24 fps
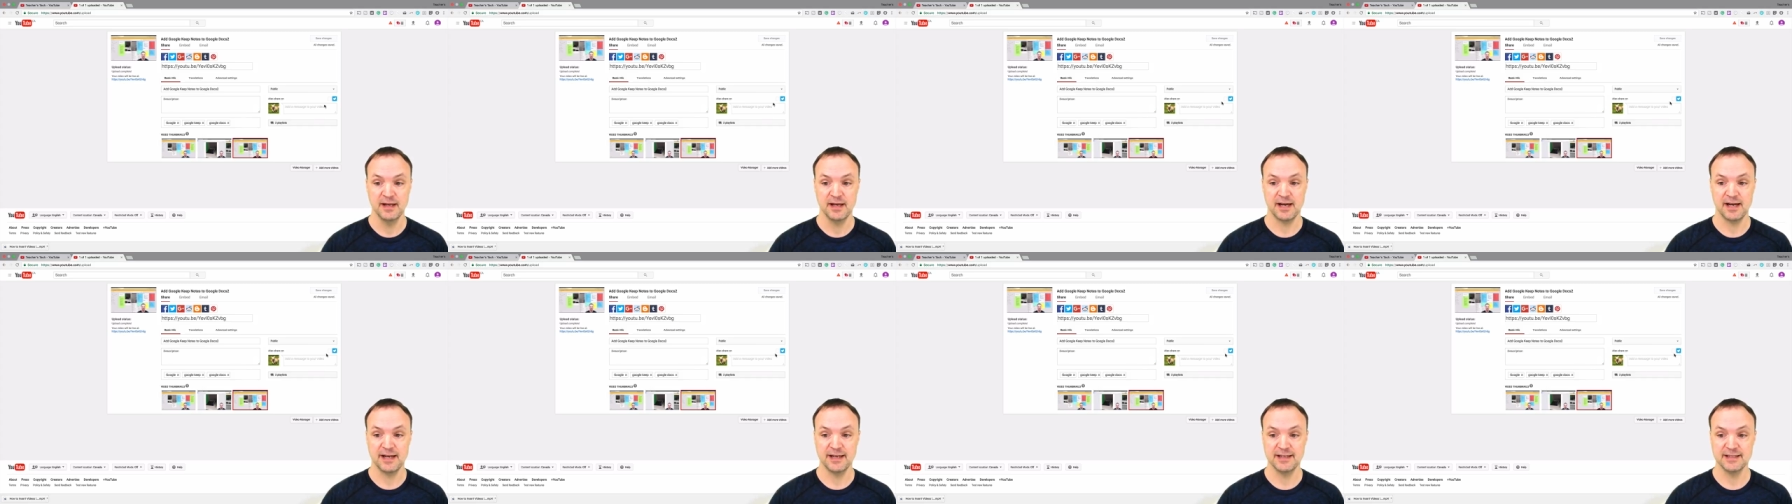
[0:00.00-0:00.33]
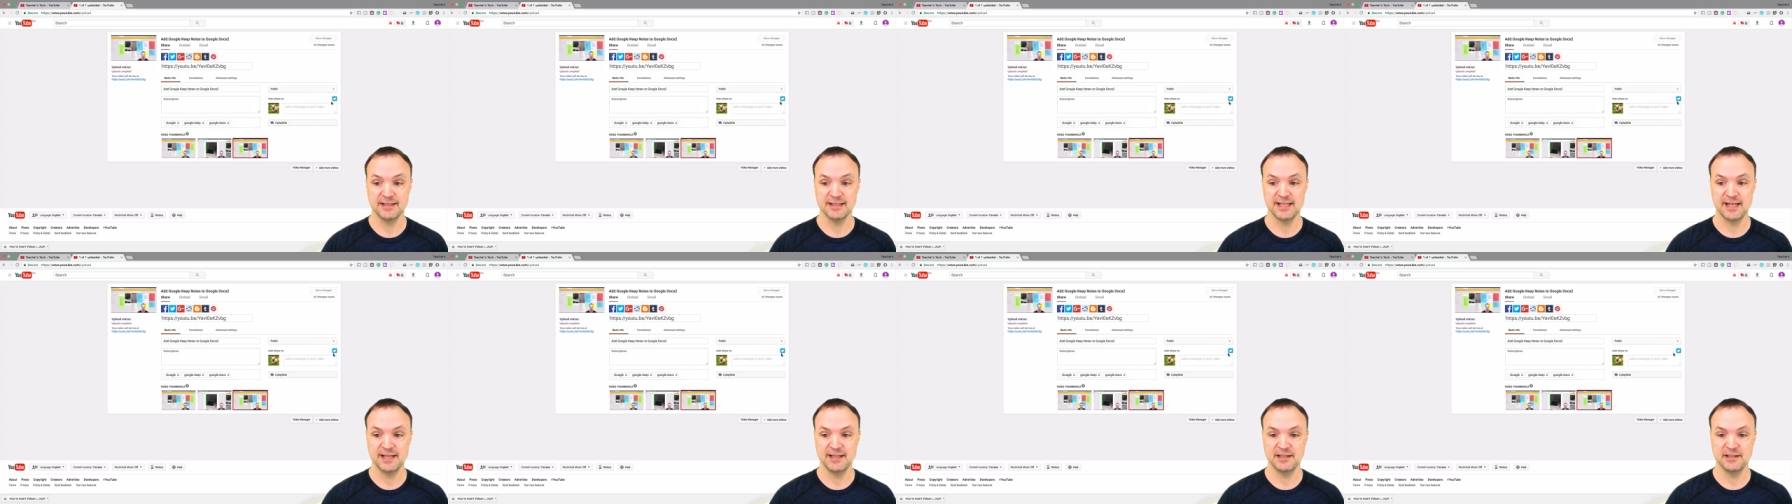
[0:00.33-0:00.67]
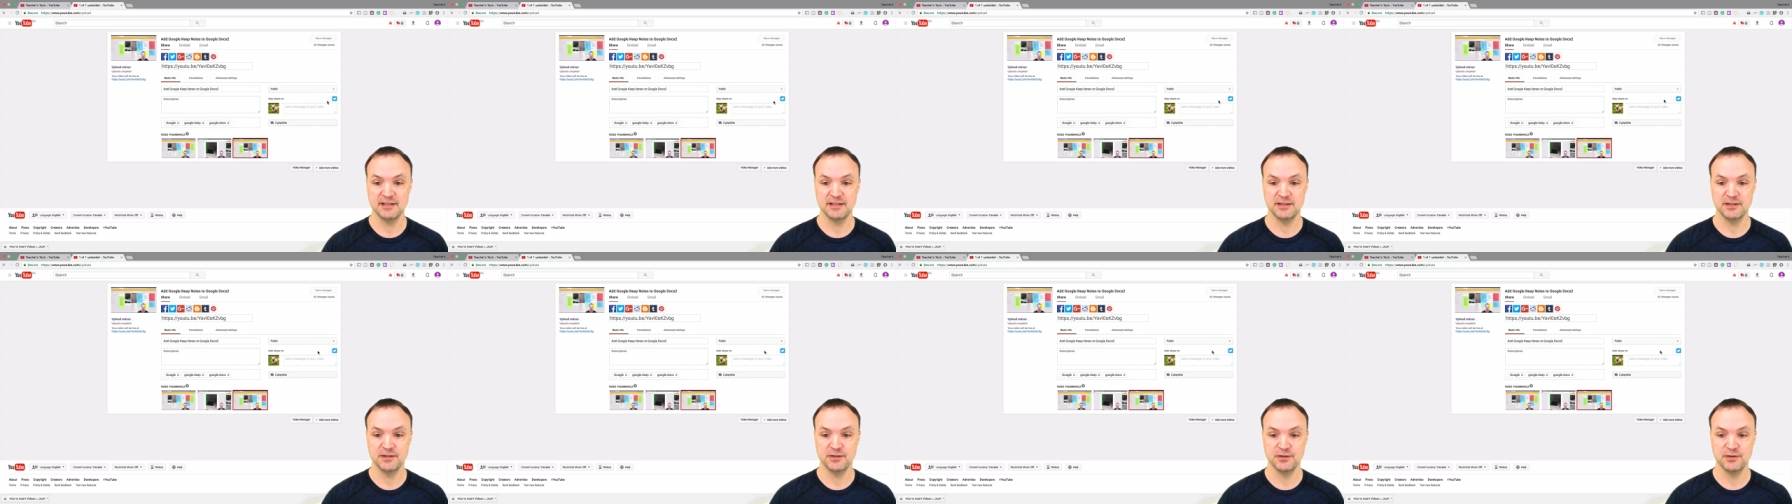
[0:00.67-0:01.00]
I could send
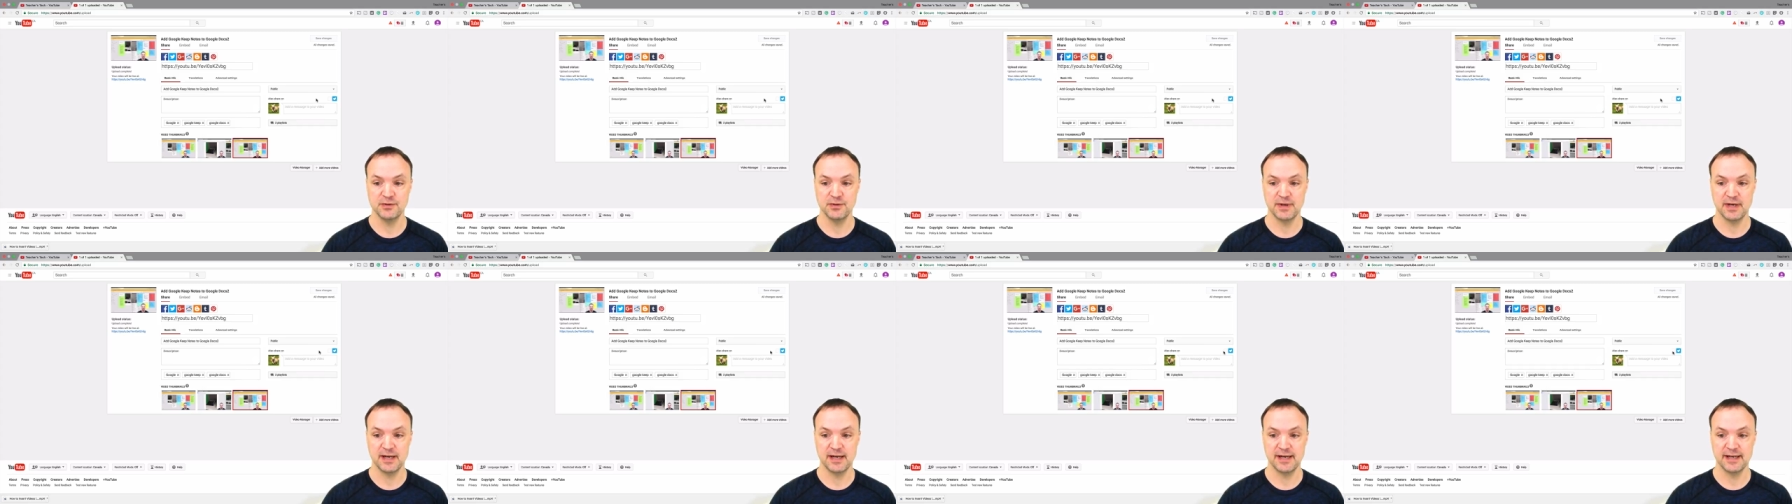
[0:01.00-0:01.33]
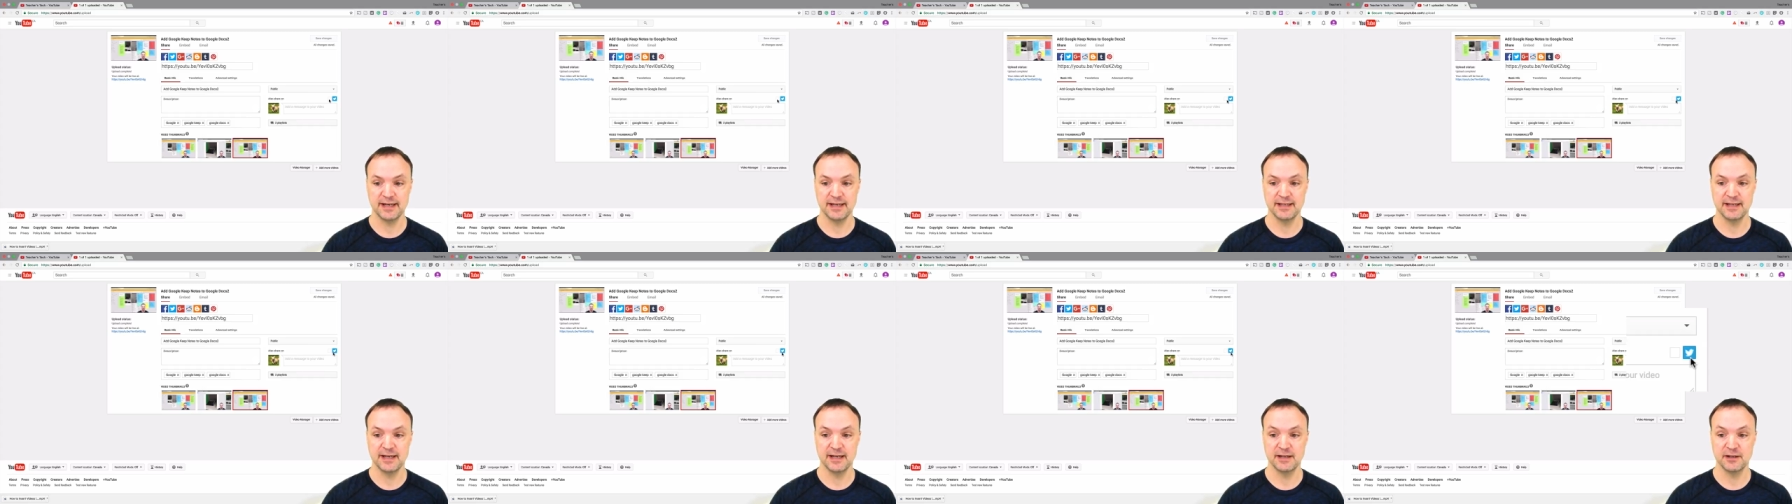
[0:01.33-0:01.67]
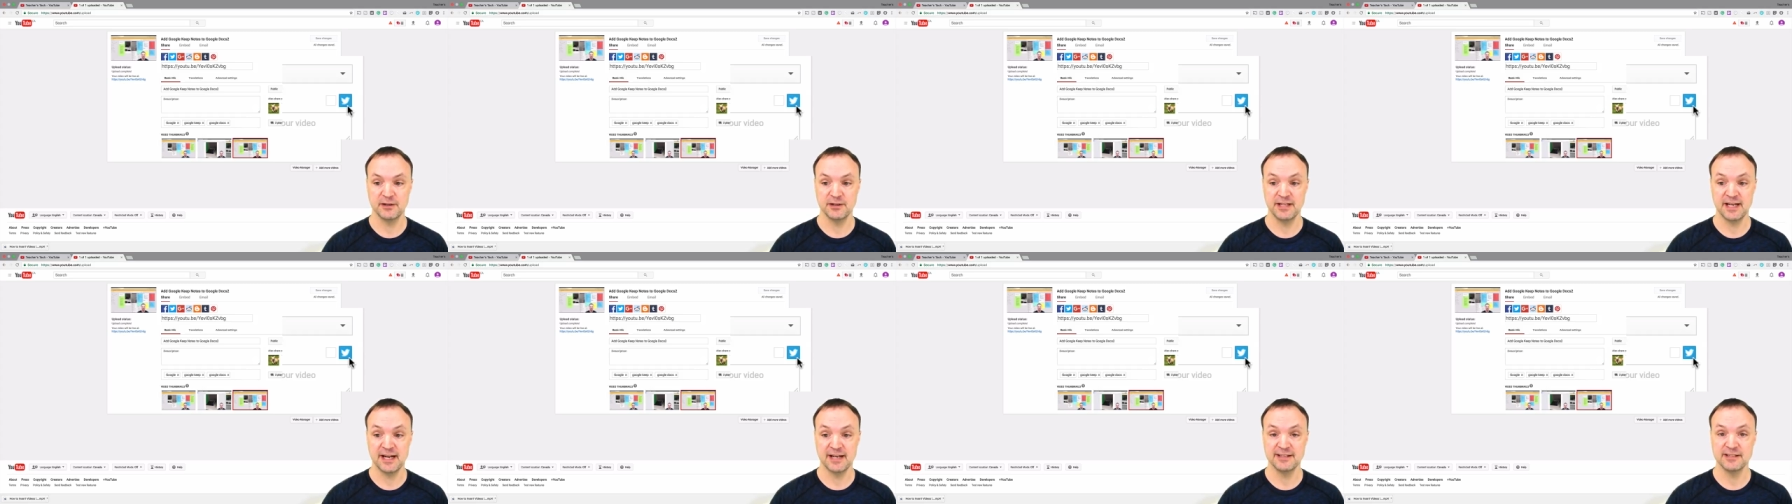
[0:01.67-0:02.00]
it to, I can
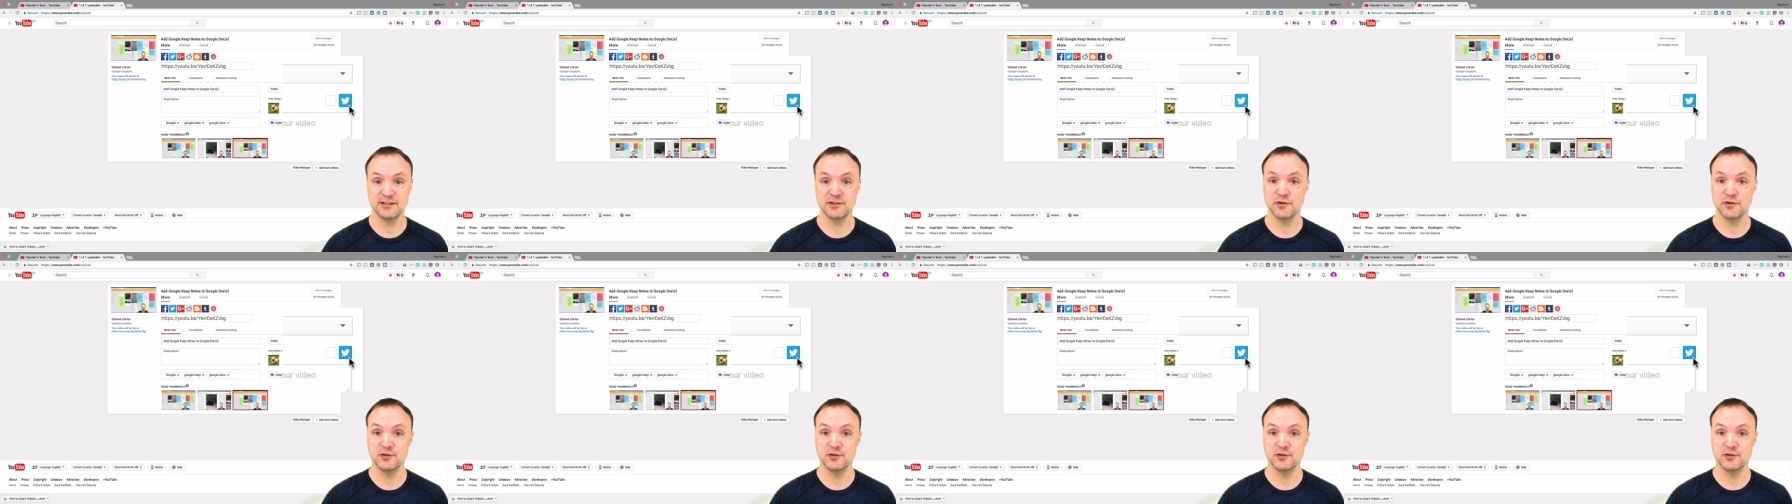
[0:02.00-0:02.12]
connect